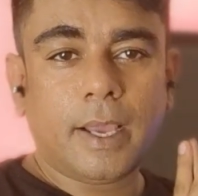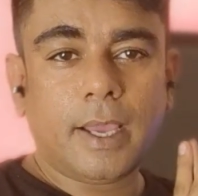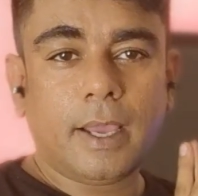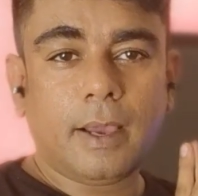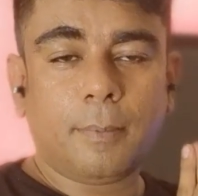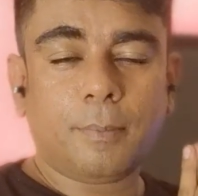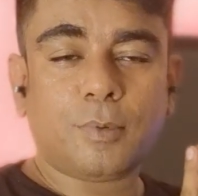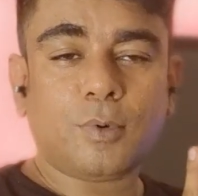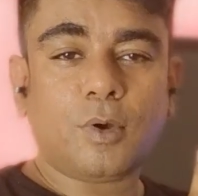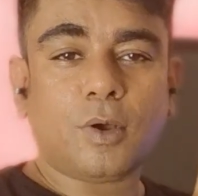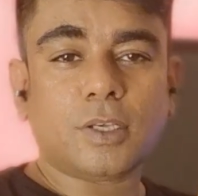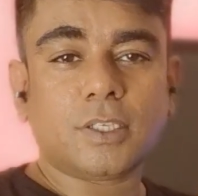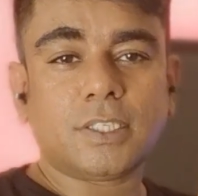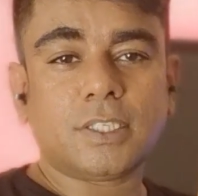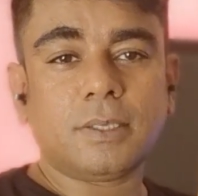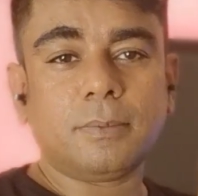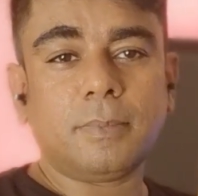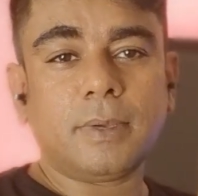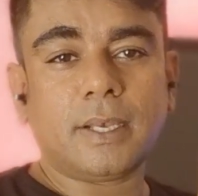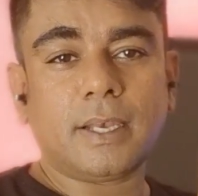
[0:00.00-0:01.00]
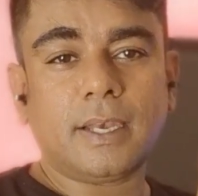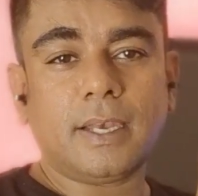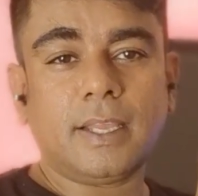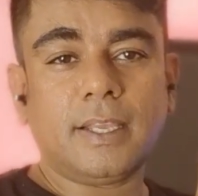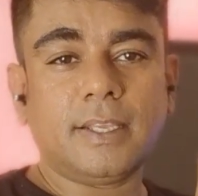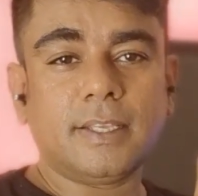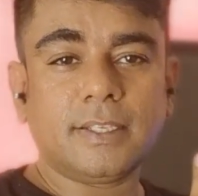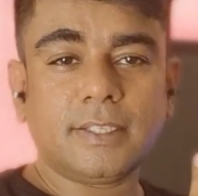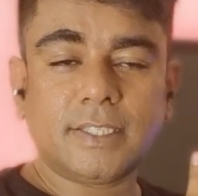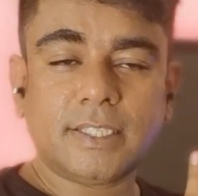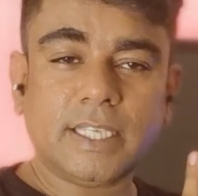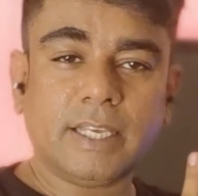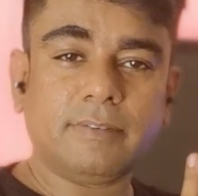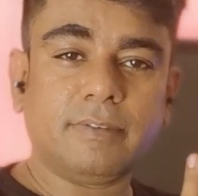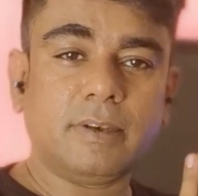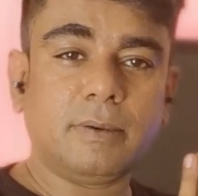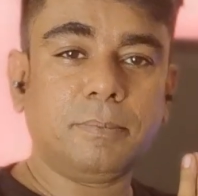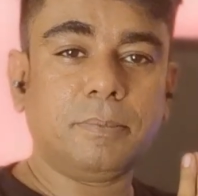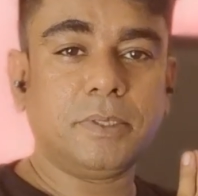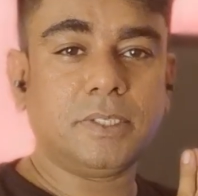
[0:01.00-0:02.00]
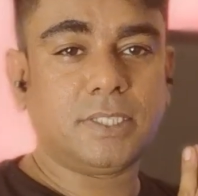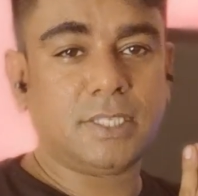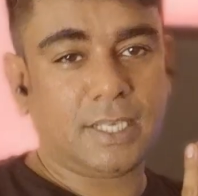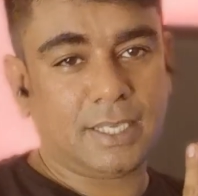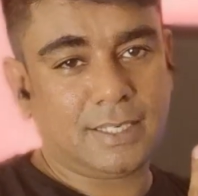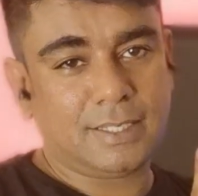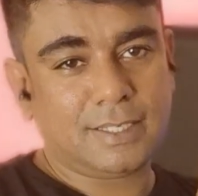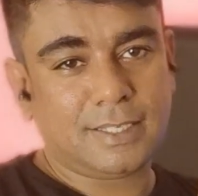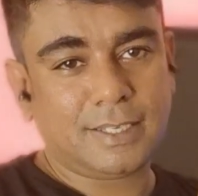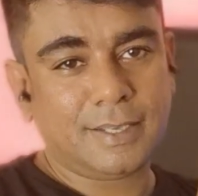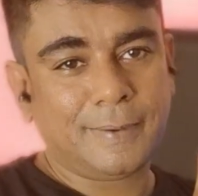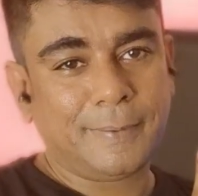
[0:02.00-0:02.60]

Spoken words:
approximately 7%.